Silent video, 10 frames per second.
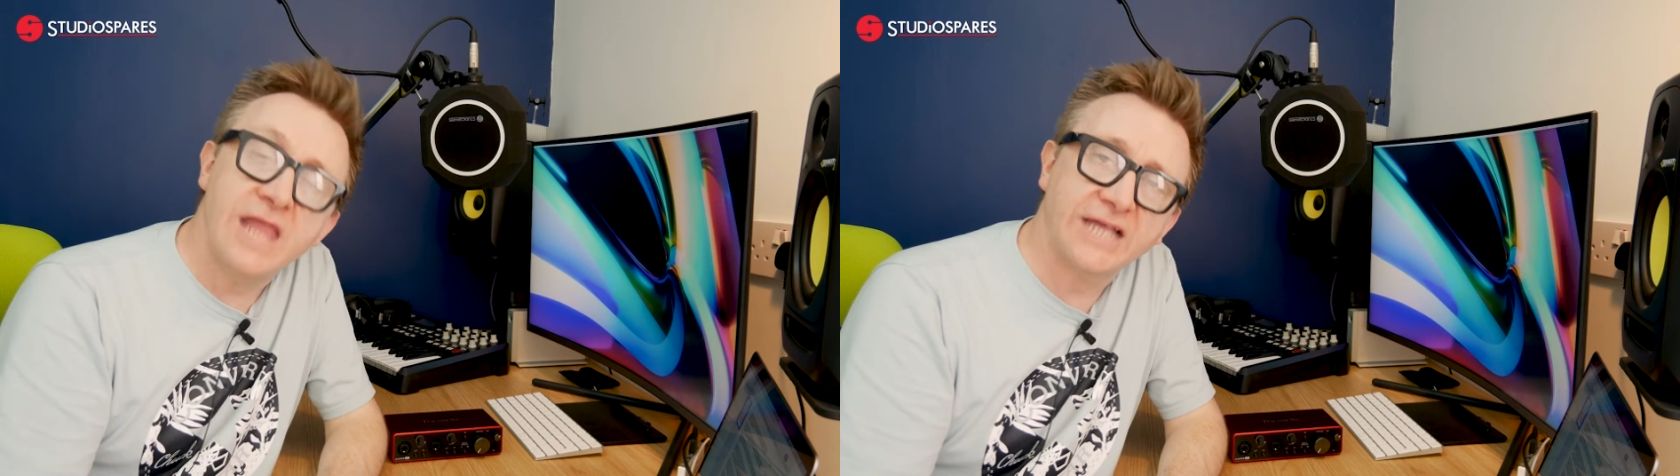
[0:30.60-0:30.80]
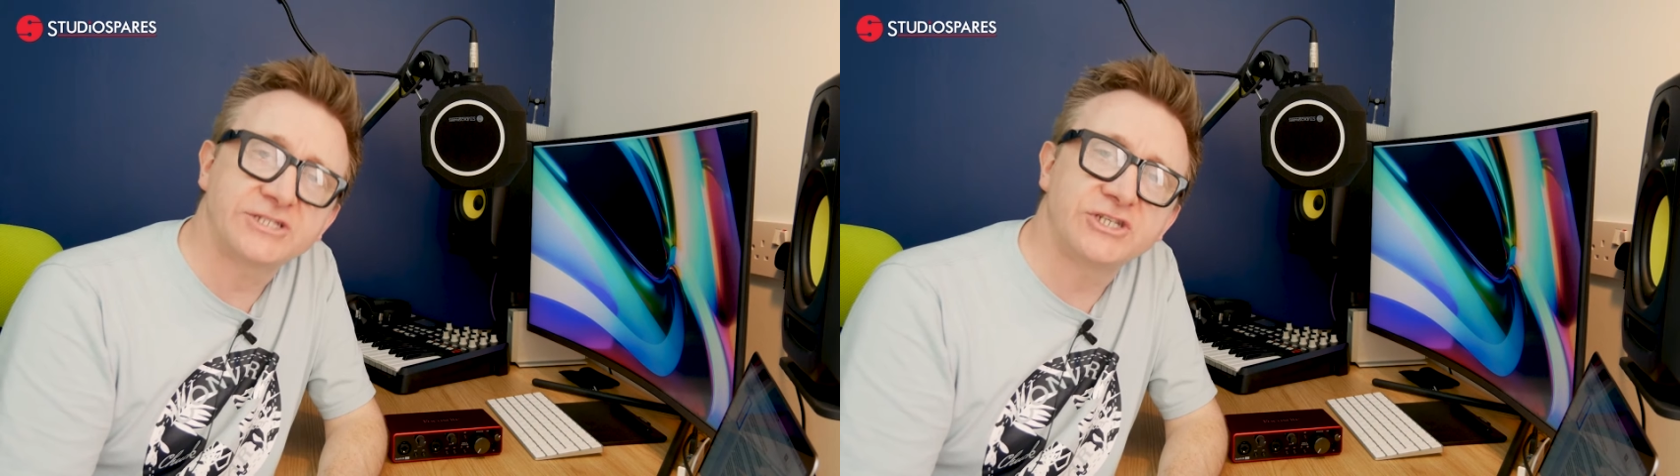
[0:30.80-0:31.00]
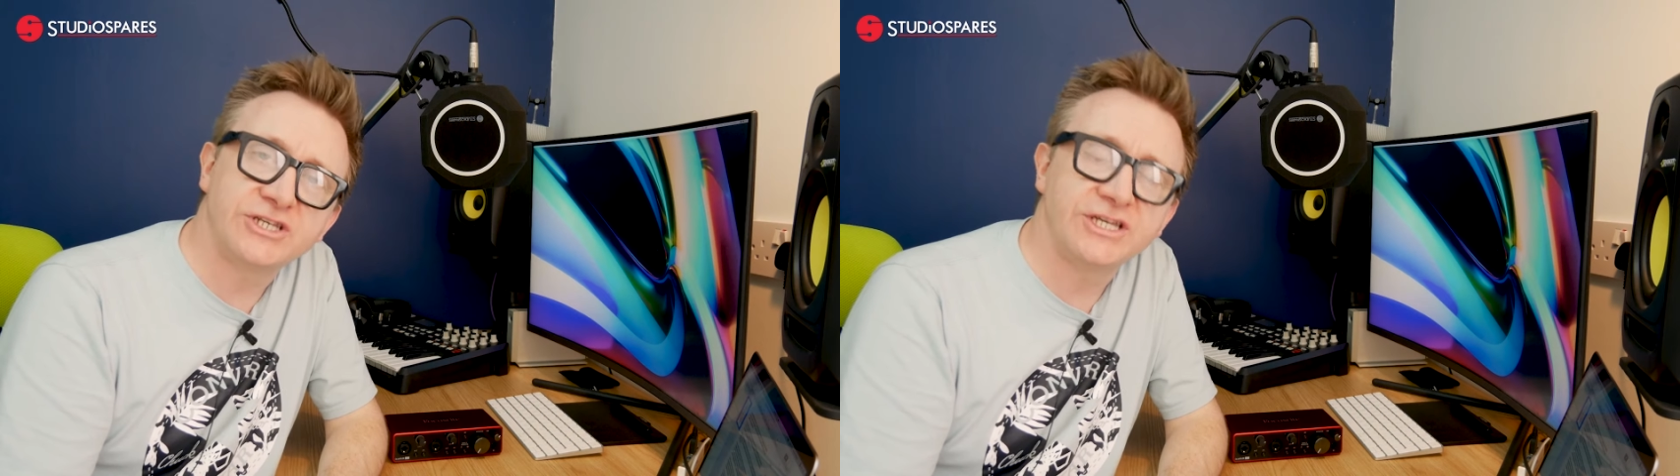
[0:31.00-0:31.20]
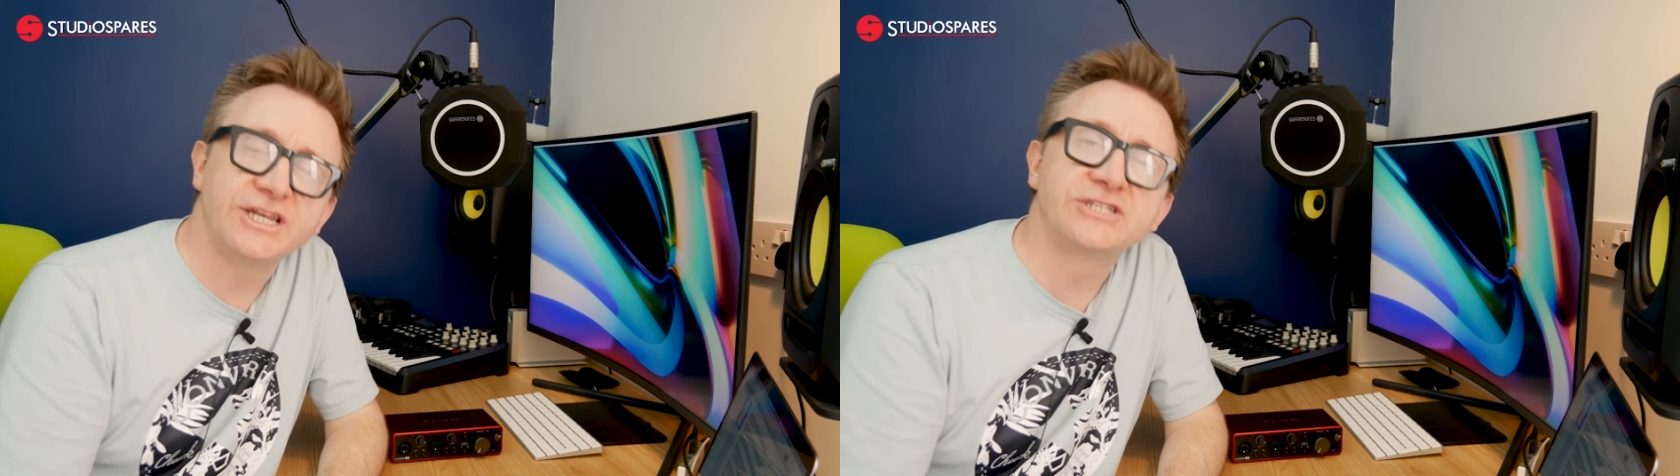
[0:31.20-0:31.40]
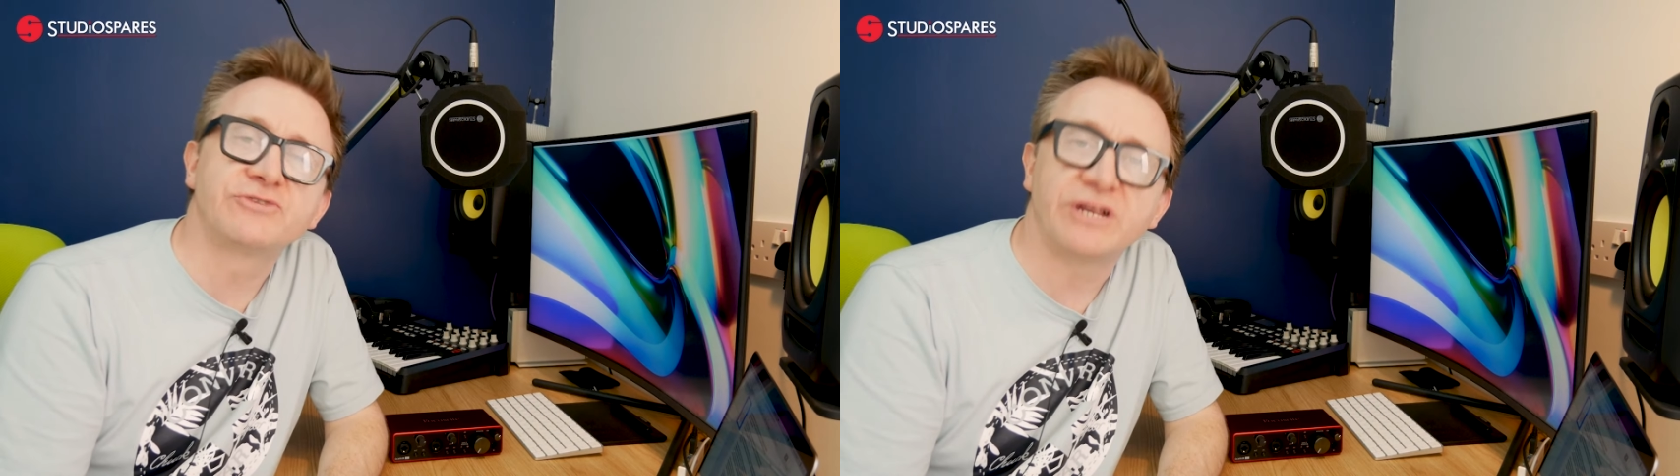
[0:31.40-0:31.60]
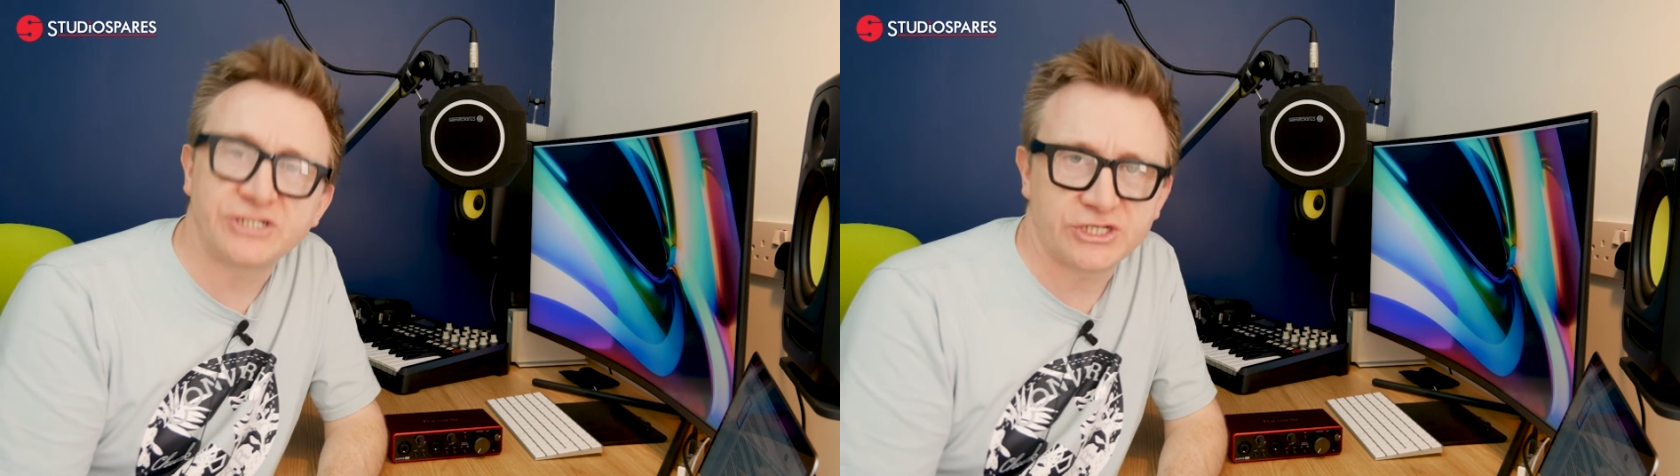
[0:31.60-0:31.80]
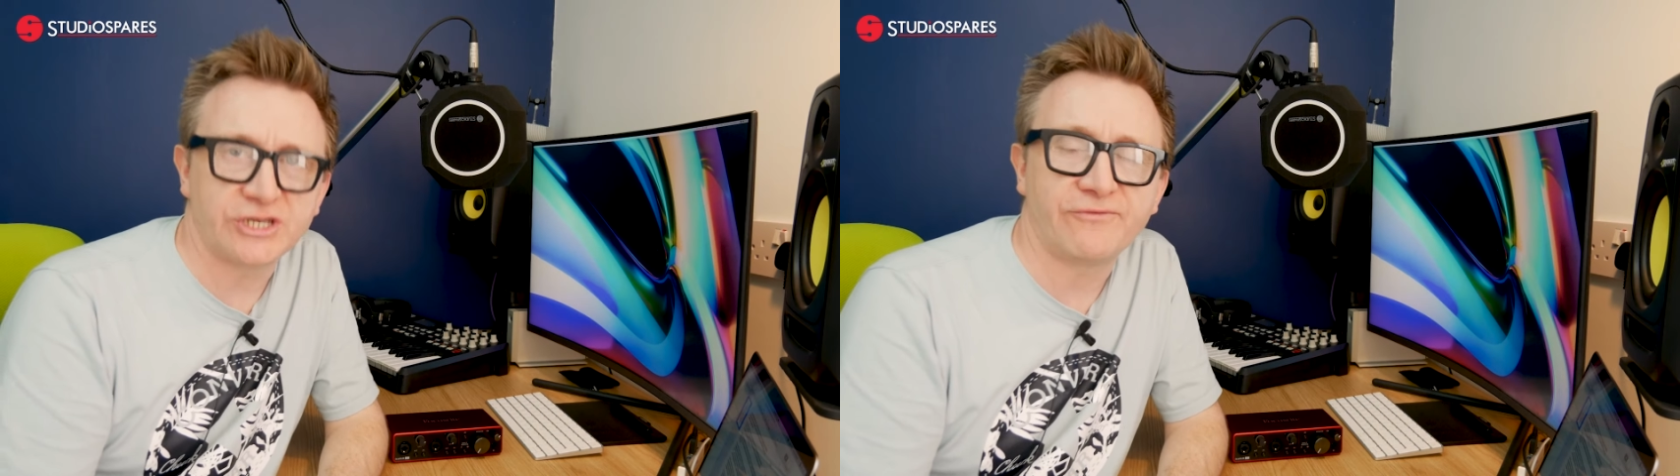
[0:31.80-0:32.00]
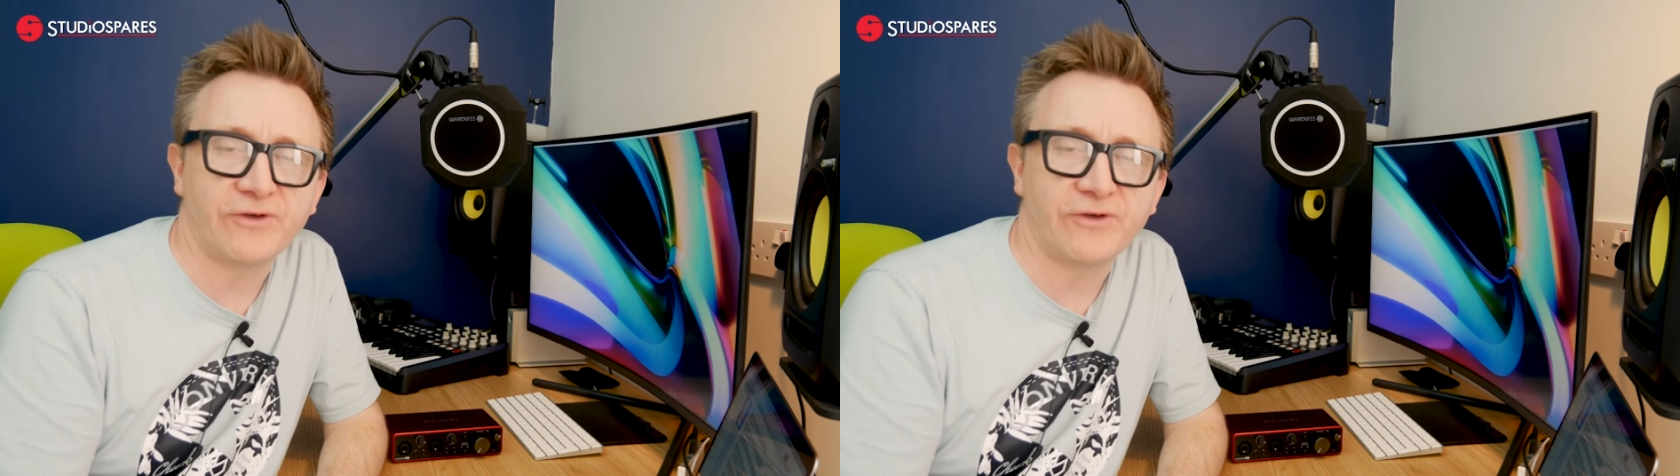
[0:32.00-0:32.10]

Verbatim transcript: Next, you need to register your